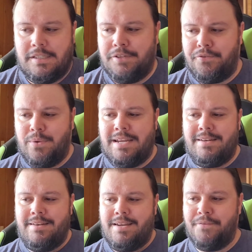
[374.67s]
if
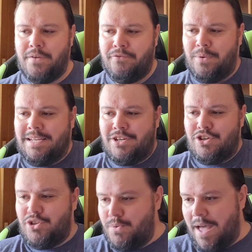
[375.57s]
we
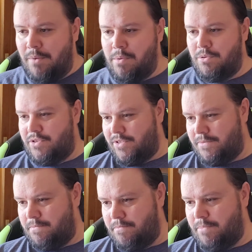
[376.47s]
didn't do that, we would
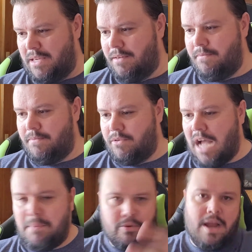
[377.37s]
just be
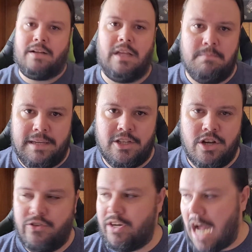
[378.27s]
copyright claiming each
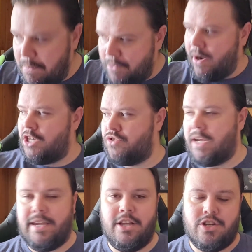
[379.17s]
other and copyright
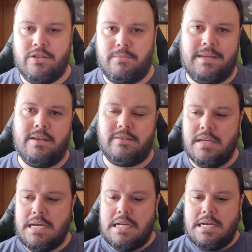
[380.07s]
striking each other, because
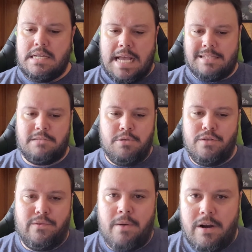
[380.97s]
that's the
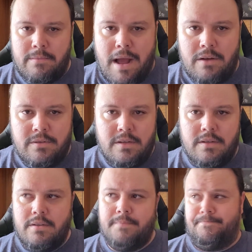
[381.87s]
beautiful part about
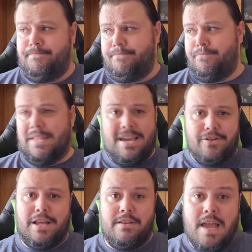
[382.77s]
the
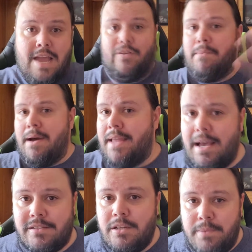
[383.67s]
internet. Everybody
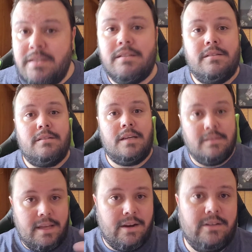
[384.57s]
has an opinion,
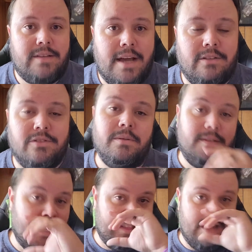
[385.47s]
and they are entitled to it,
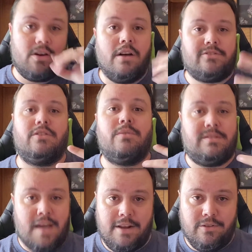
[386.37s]
and they are also
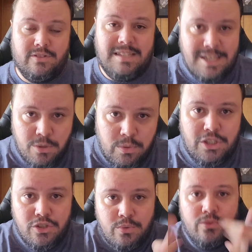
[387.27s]
entitled to
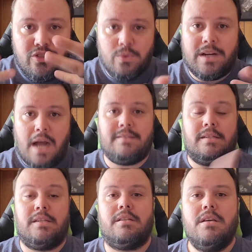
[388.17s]
equally use your
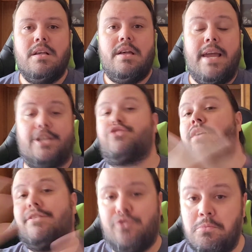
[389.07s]
content and
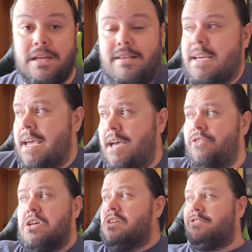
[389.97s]
transform it.
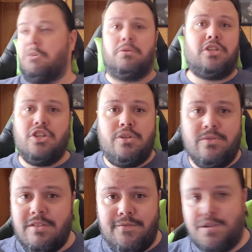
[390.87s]
Hell, someone could
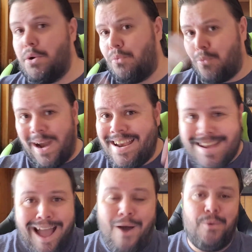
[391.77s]
use this video right
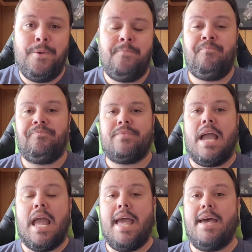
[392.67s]
now
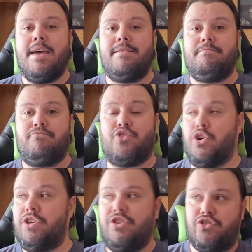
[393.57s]
and
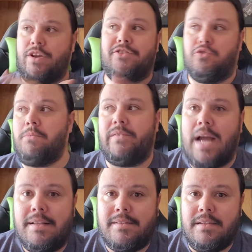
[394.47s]
turn it into transformative
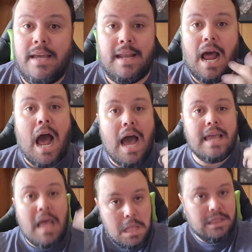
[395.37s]
content, and
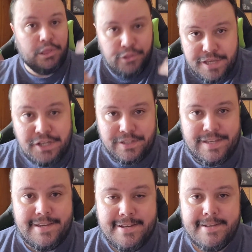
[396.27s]
I
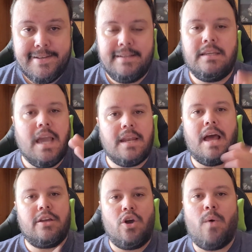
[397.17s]
legally
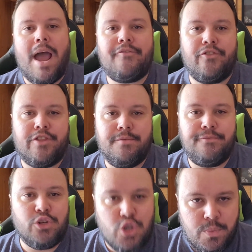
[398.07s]
cannot go after them
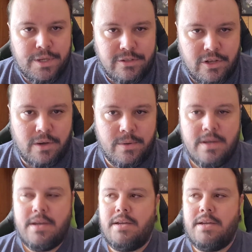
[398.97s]
for doing so.